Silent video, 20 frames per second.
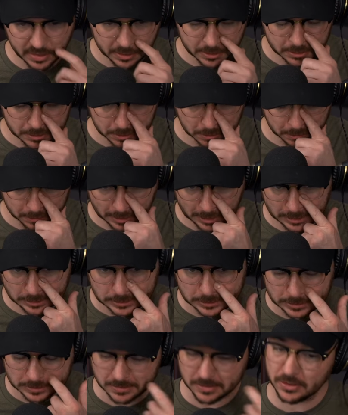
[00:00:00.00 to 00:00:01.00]
So
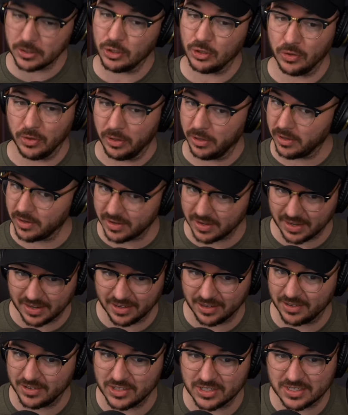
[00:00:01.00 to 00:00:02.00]
that's good.
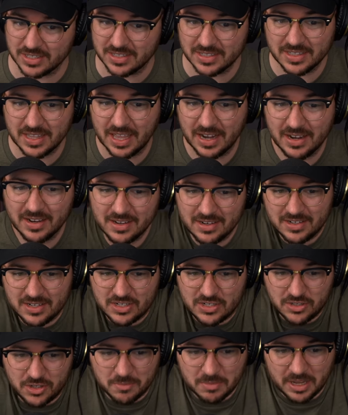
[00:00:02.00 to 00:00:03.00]
And just that
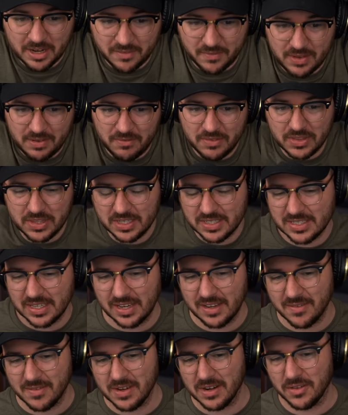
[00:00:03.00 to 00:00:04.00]
additional amount of even things
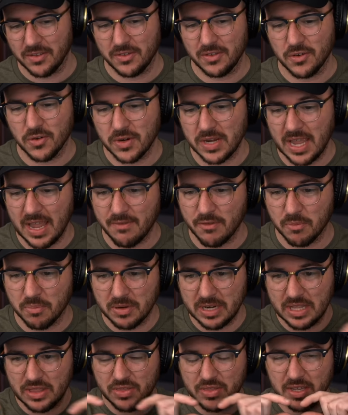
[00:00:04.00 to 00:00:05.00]
like, you know, you already have a
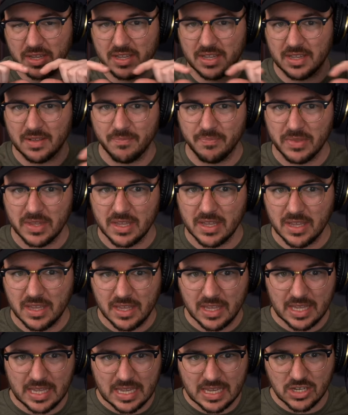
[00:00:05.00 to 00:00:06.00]
pretty thick
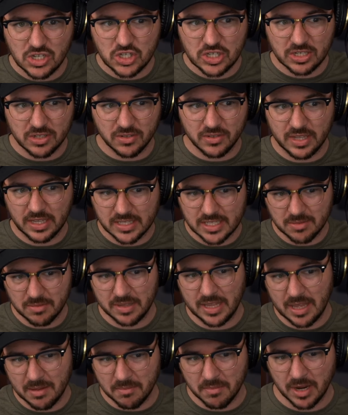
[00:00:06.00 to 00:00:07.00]
heat shield, that some
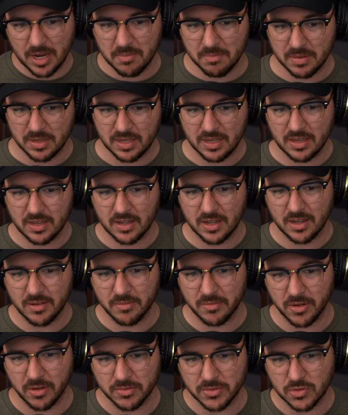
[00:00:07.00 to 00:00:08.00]
of that might be
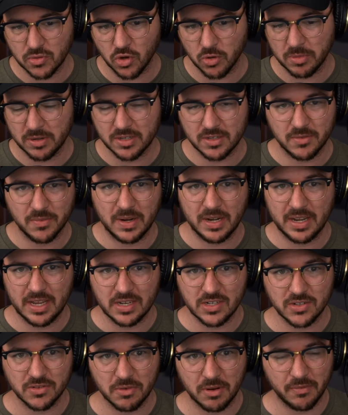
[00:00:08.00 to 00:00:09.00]
absorbent to
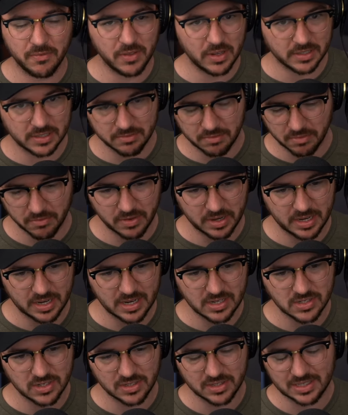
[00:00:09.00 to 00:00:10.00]
radiation or reflective of
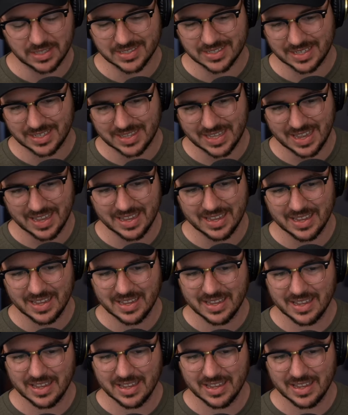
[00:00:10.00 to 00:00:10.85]
radiation, things like that.